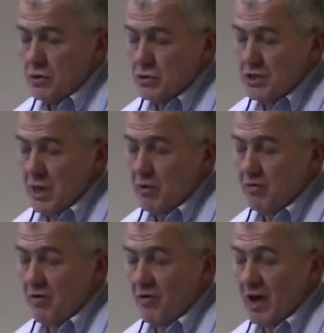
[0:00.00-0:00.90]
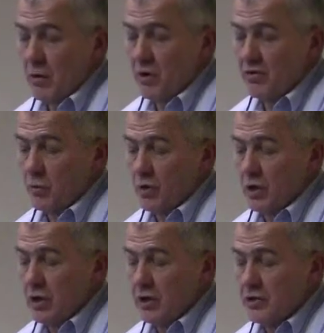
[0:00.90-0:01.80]
do summative evaluation
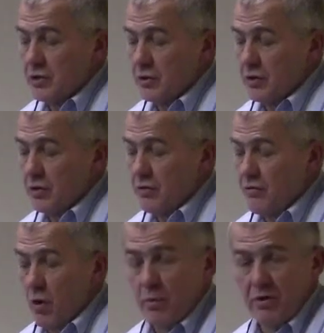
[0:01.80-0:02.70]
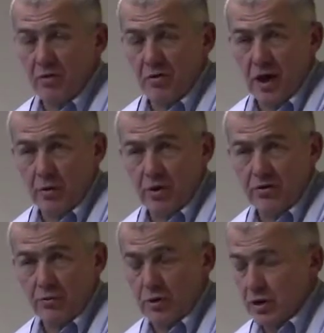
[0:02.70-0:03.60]
when you need to and do formative
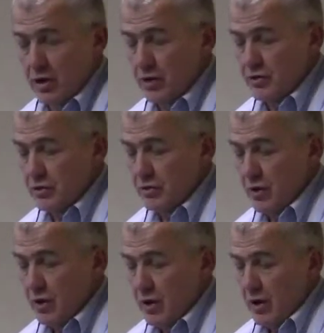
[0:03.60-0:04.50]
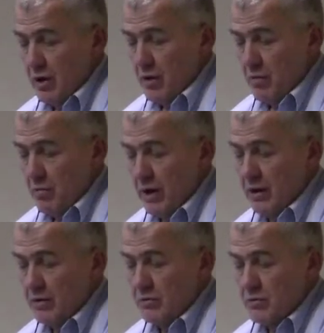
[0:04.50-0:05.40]
evaluation when you need to,
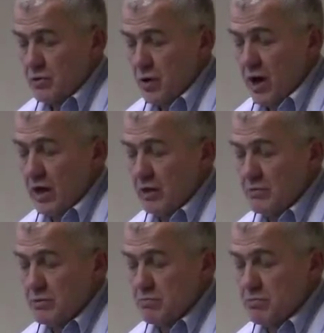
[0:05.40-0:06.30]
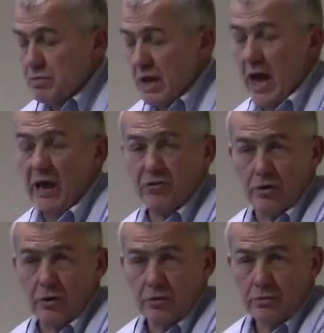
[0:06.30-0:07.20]
but try and be
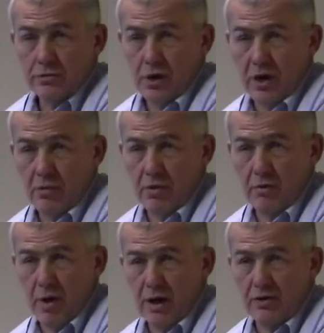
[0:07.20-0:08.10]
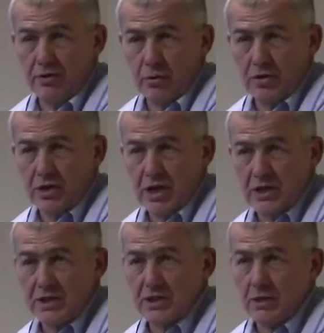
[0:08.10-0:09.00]
agile. Try and be ready to
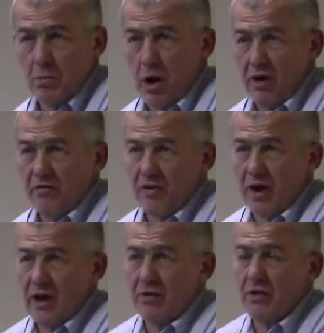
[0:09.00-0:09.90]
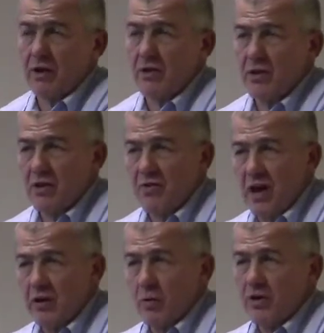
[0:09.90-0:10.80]
adjust and to modify the, the
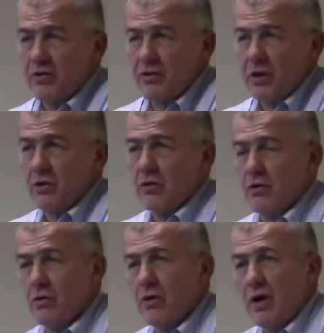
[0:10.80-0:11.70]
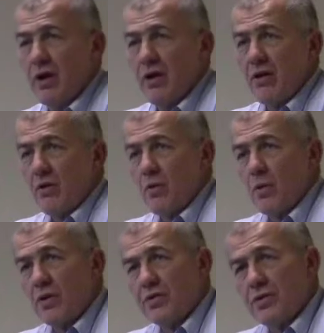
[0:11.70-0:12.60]
evaluation that you do
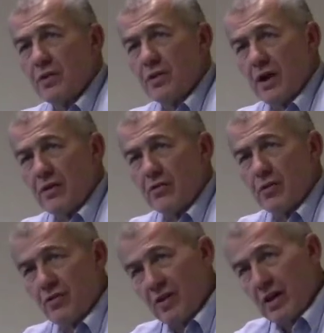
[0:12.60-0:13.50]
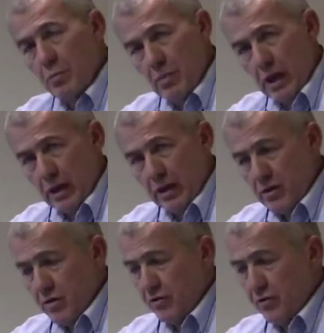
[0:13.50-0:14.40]
with the thing that you're developing,
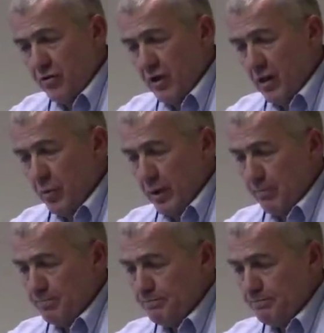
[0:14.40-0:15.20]
that you're developing.